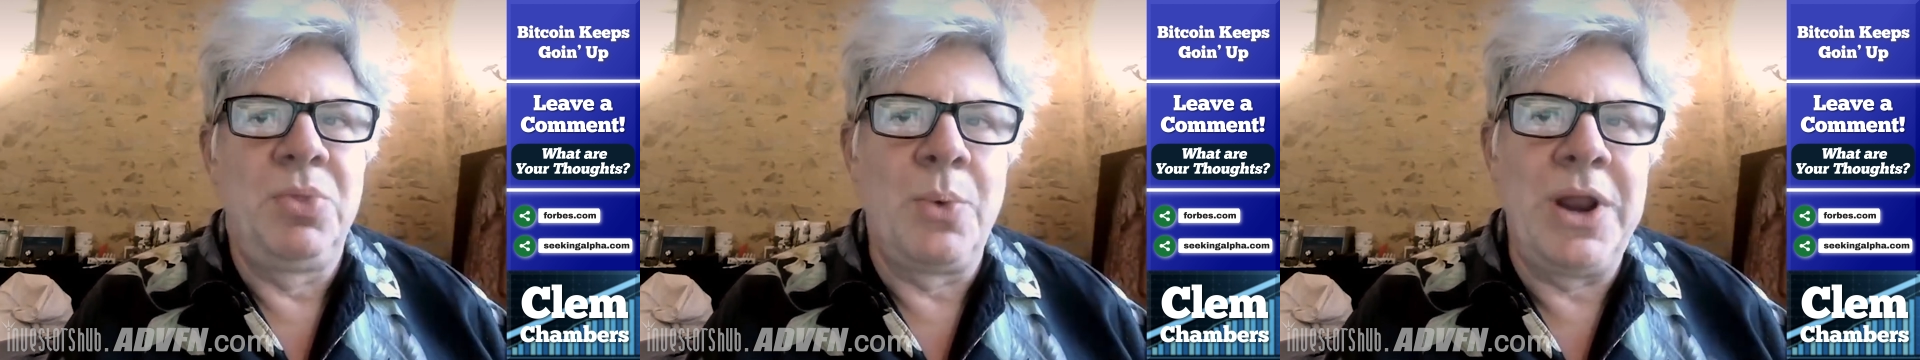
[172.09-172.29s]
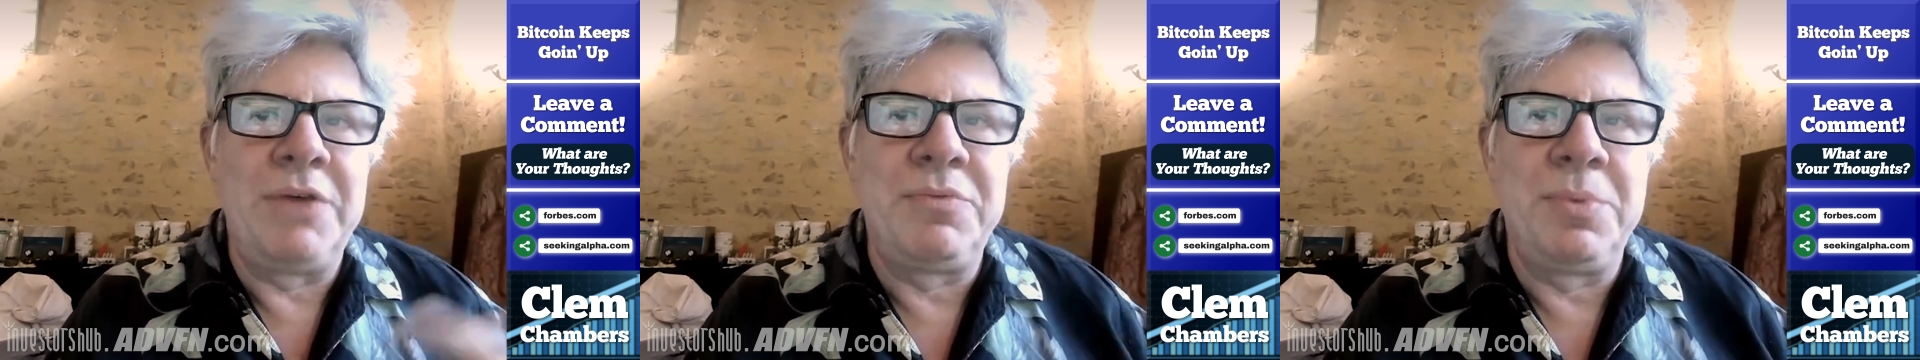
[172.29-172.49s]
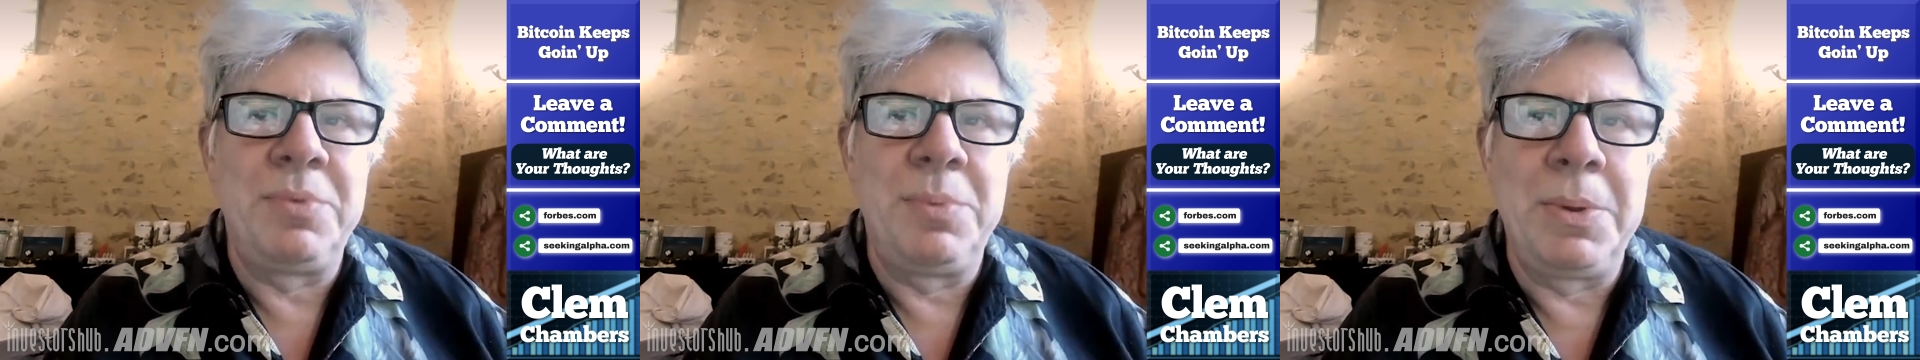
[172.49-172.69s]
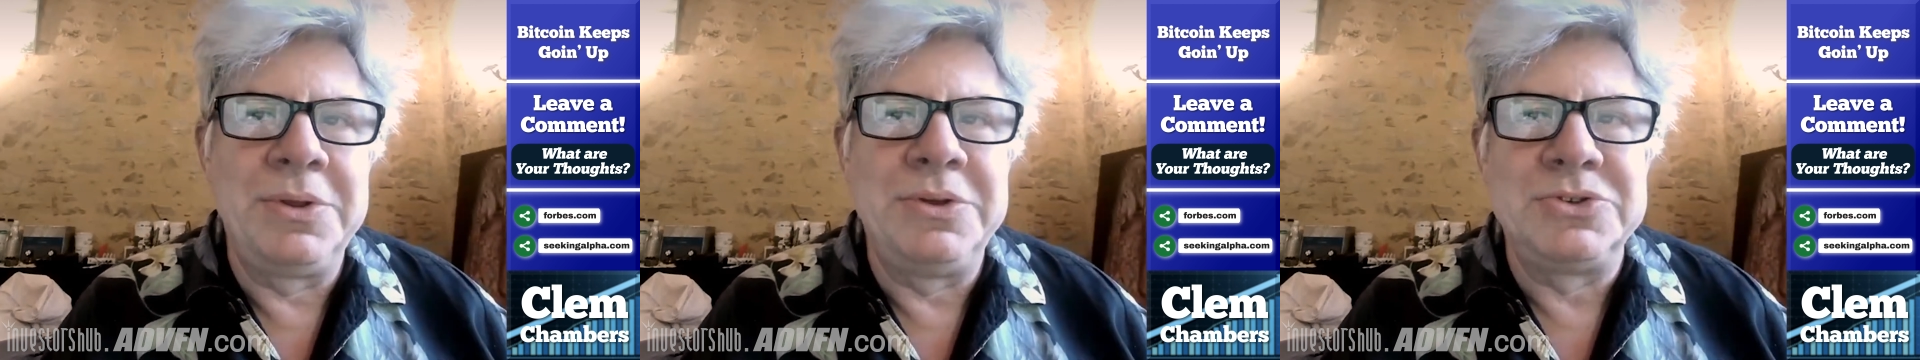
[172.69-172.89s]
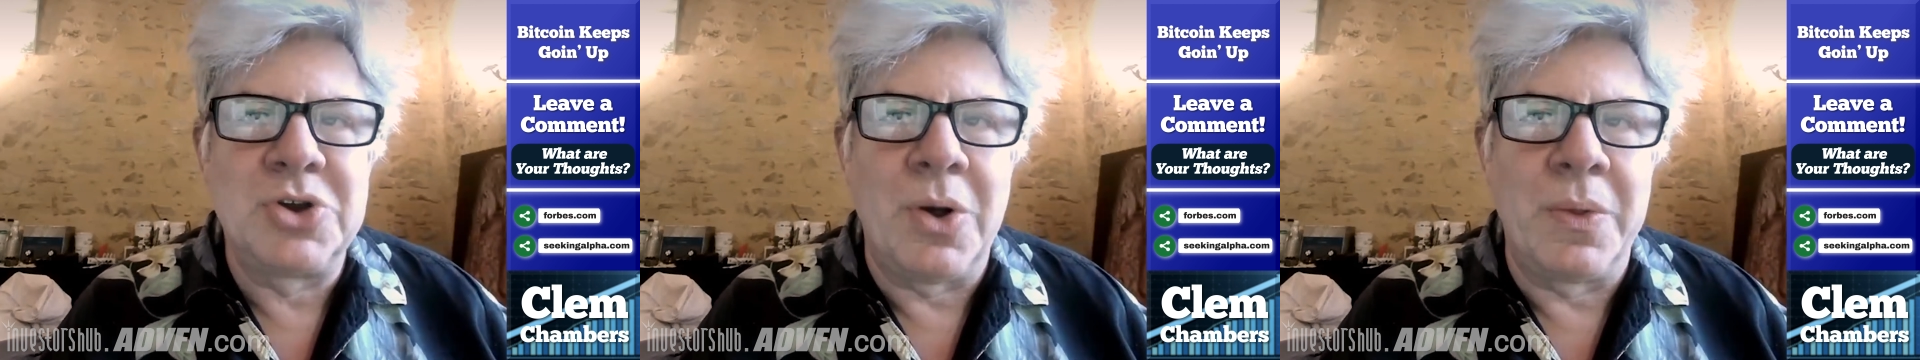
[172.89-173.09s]
when
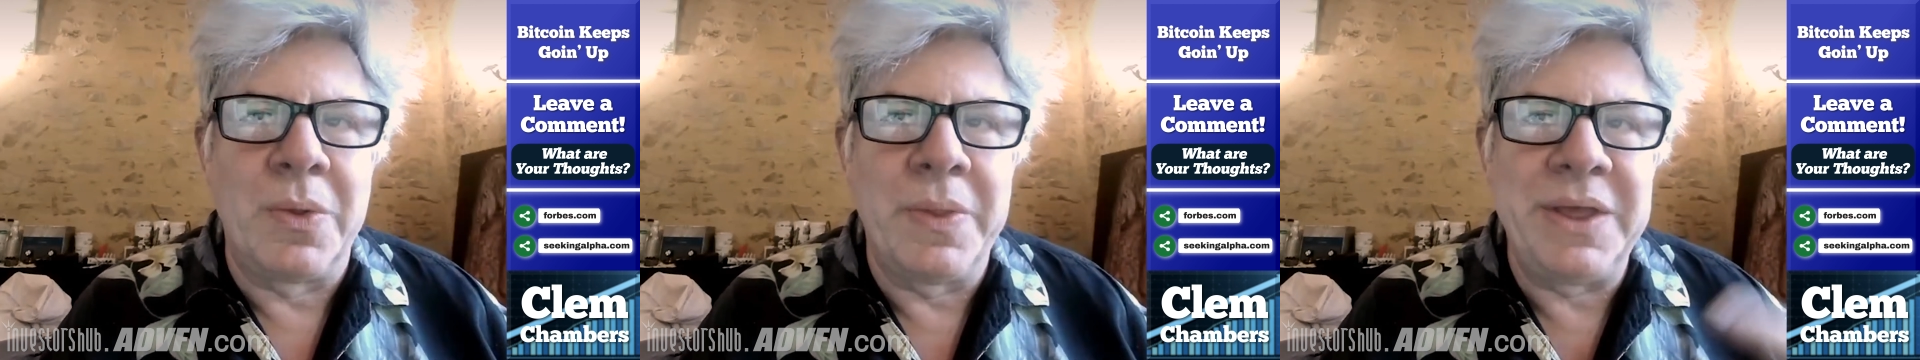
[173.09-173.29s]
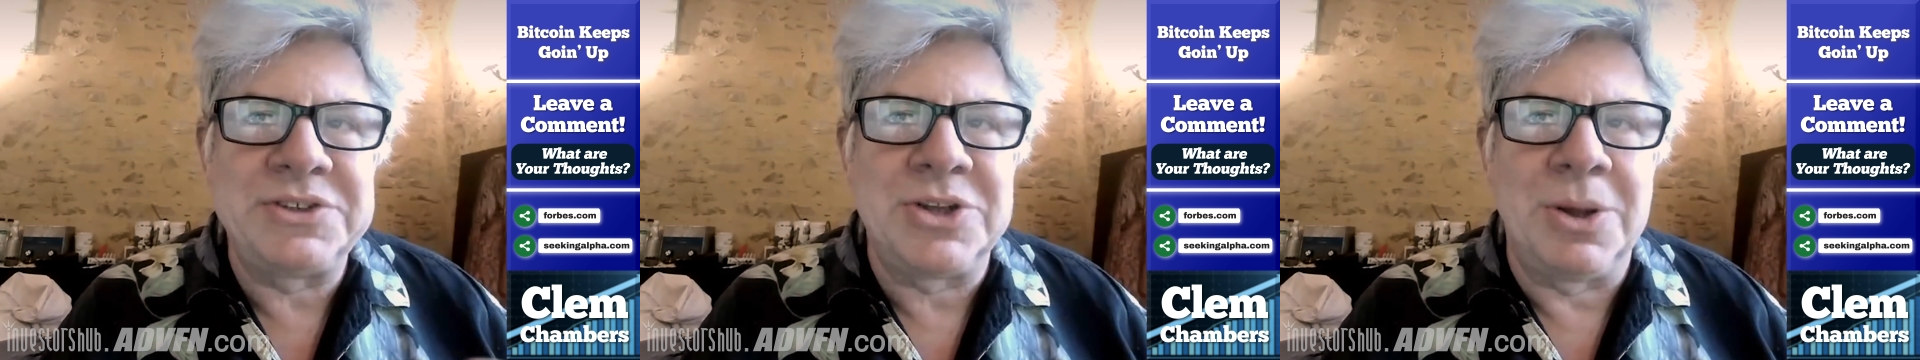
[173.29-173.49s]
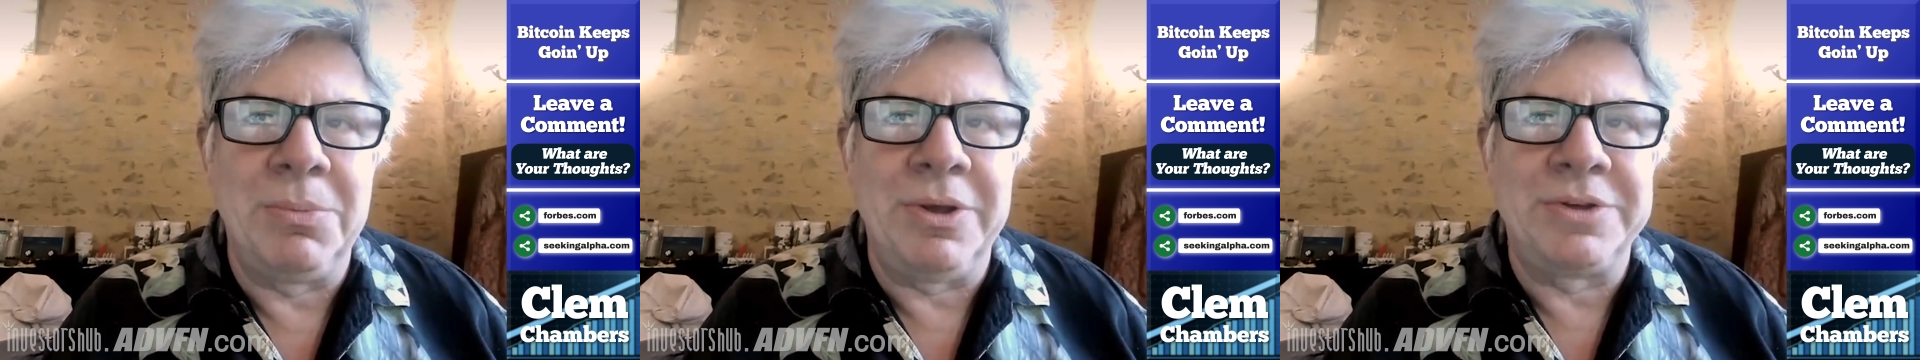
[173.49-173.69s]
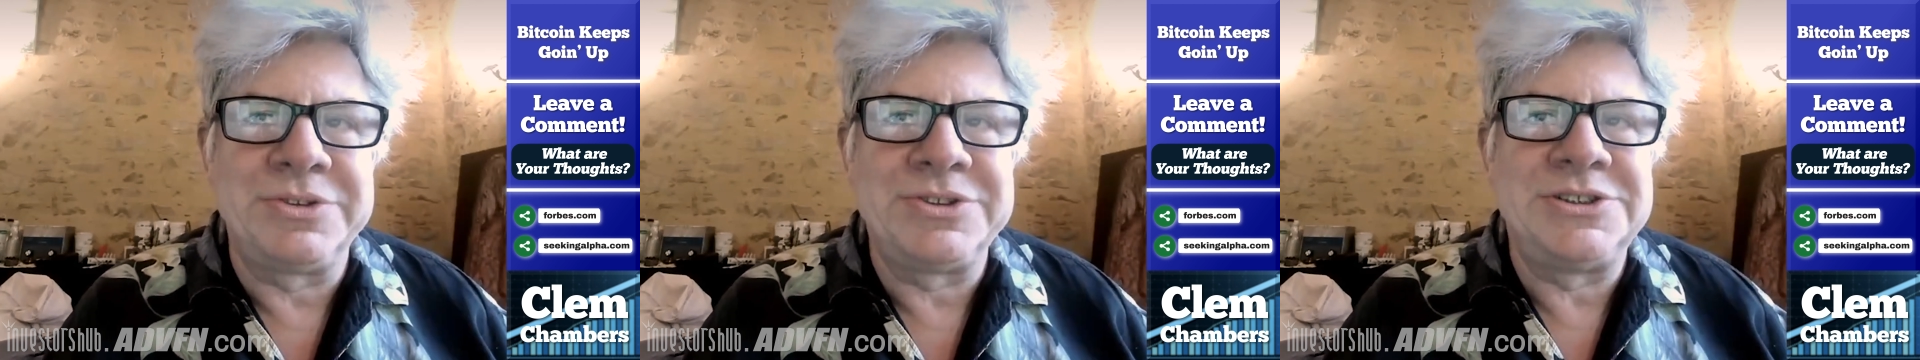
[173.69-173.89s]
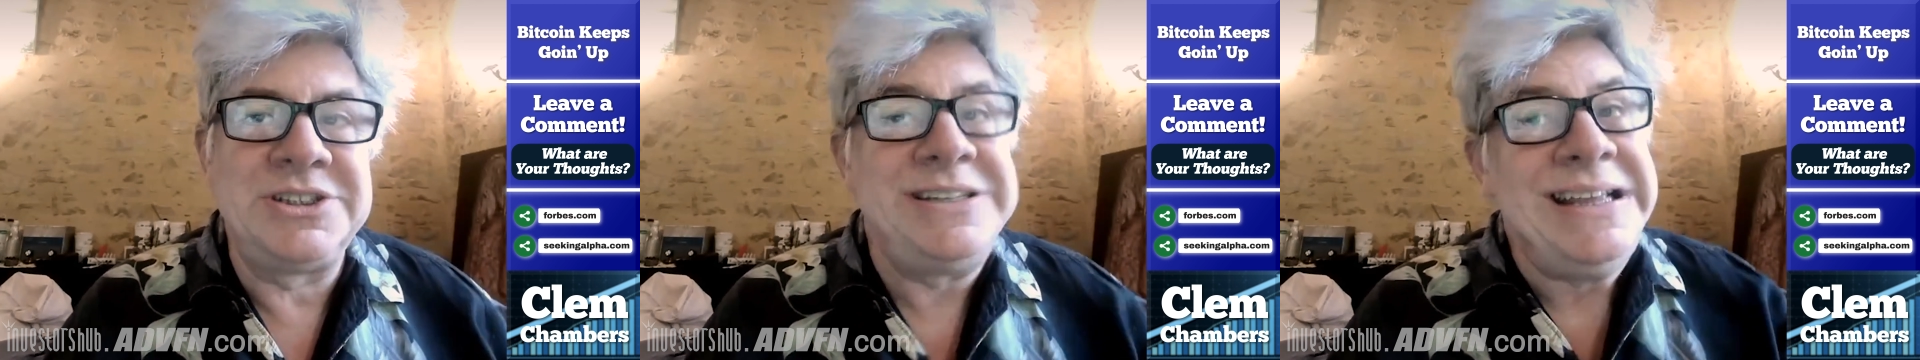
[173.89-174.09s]
everybody who's got their stop
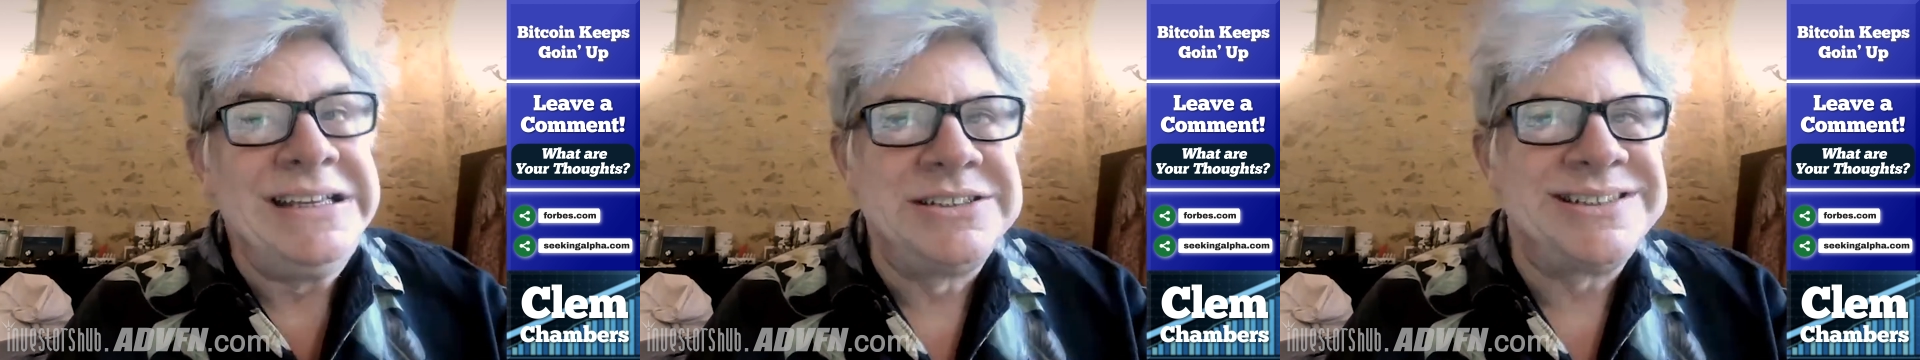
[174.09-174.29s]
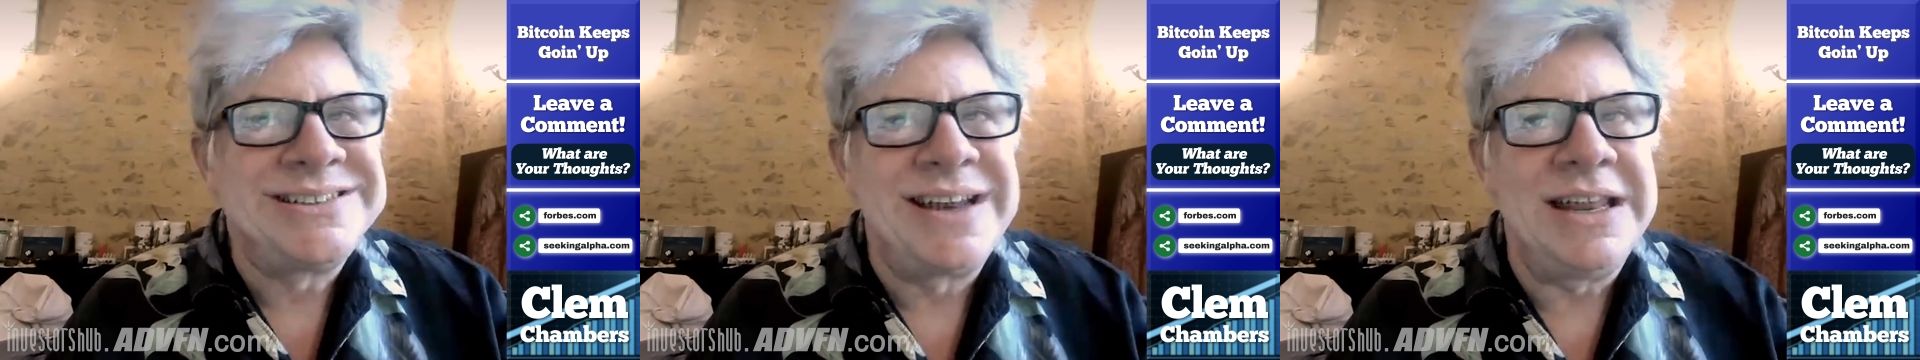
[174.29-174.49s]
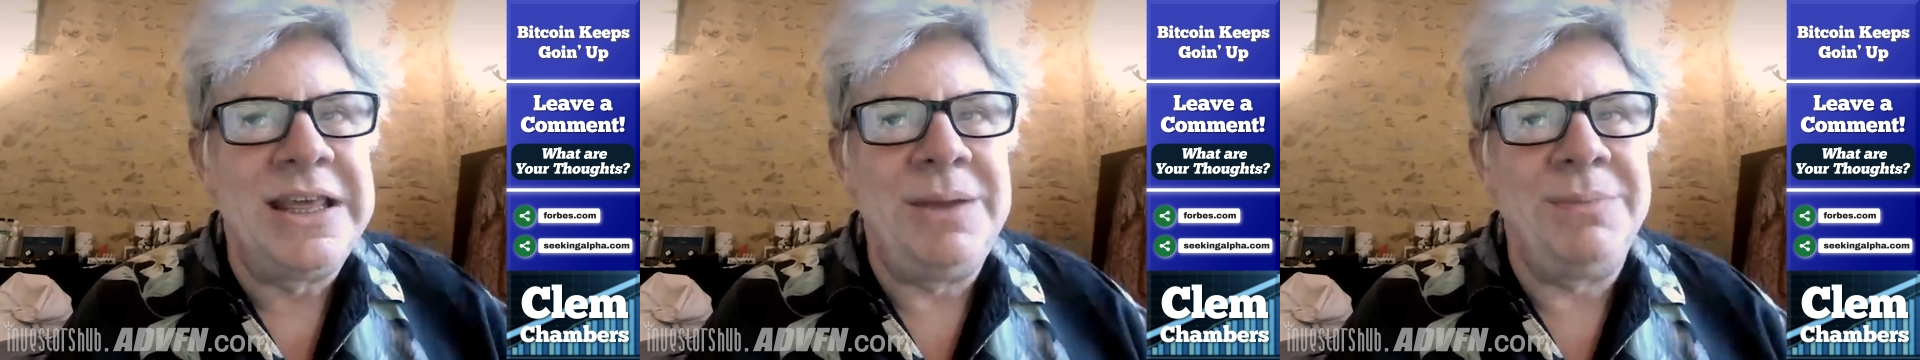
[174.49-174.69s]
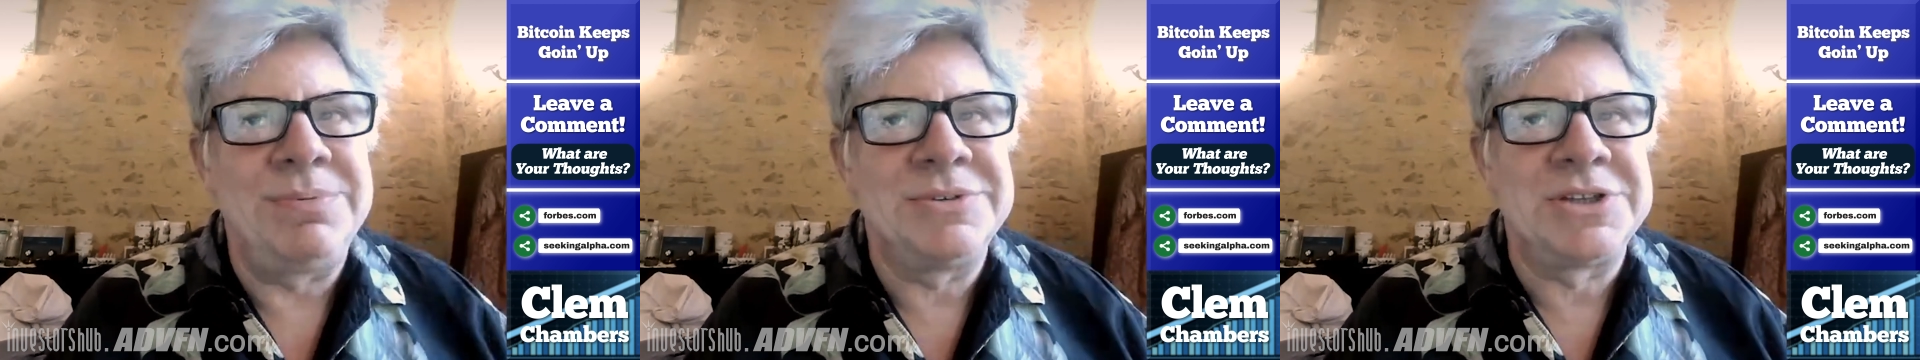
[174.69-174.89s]
losses in is asleep.